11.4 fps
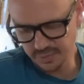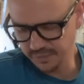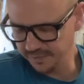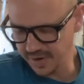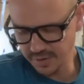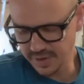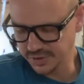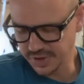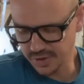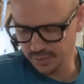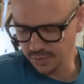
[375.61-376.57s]
very
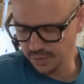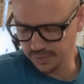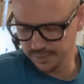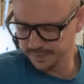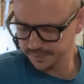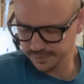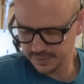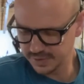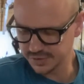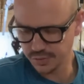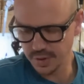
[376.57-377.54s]
general
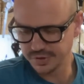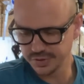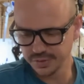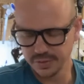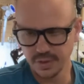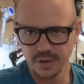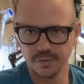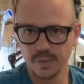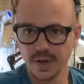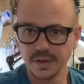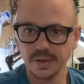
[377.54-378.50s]
description of
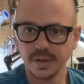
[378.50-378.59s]
what